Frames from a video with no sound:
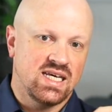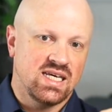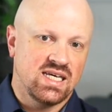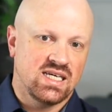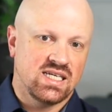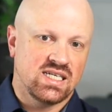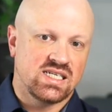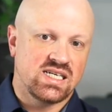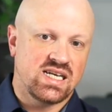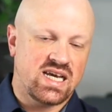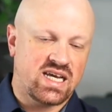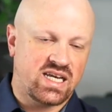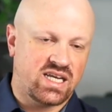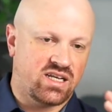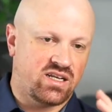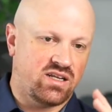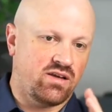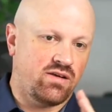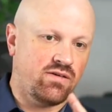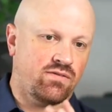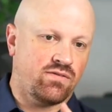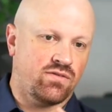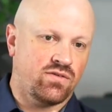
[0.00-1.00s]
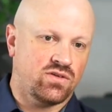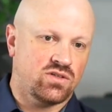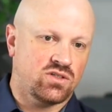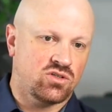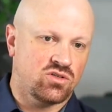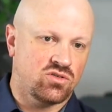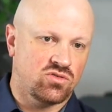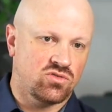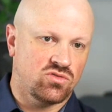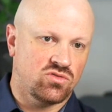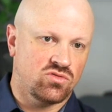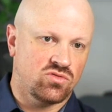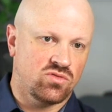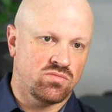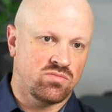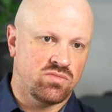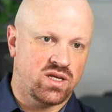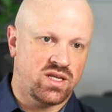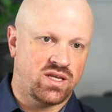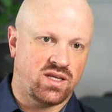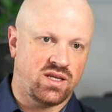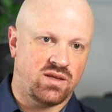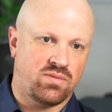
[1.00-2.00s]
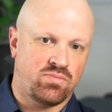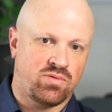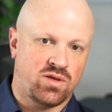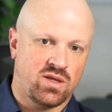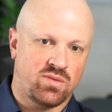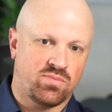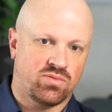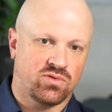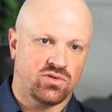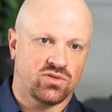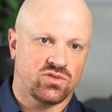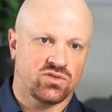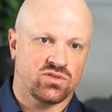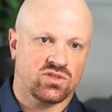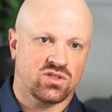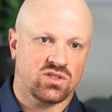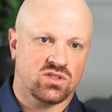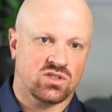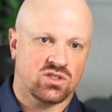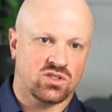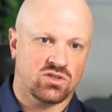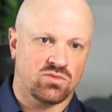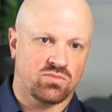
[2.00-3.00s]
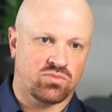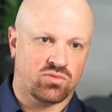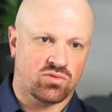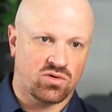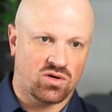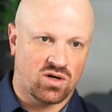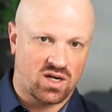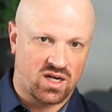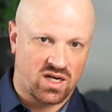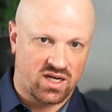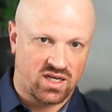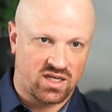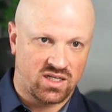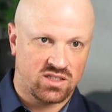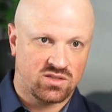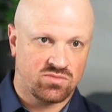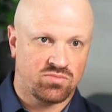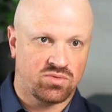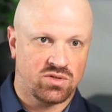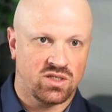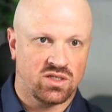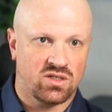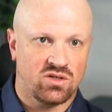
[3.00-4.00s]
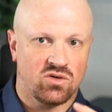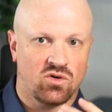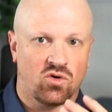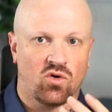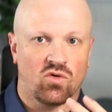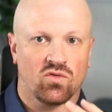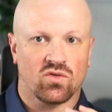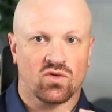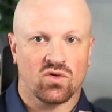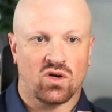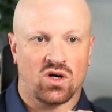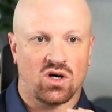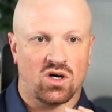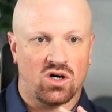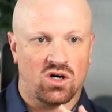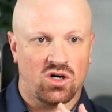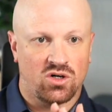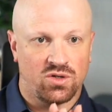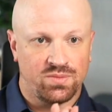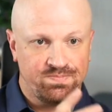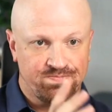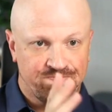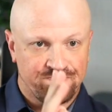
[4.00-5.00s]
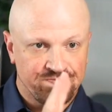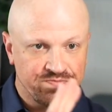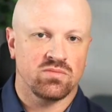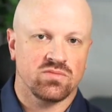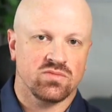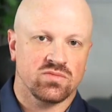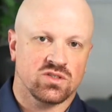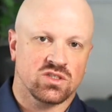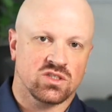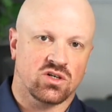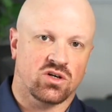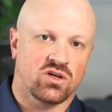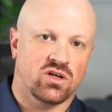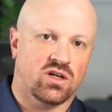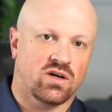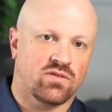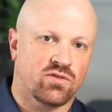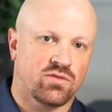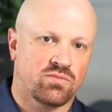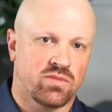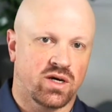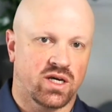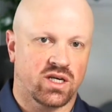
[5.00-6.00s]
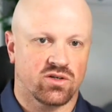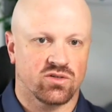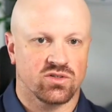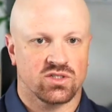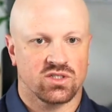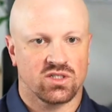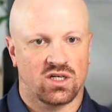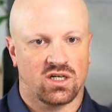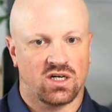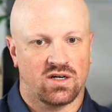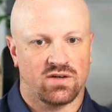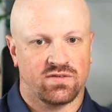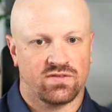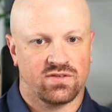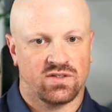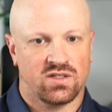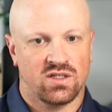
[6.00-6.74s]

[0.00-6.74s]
negative, to many people's surprise. But overall, started off with Microsoft,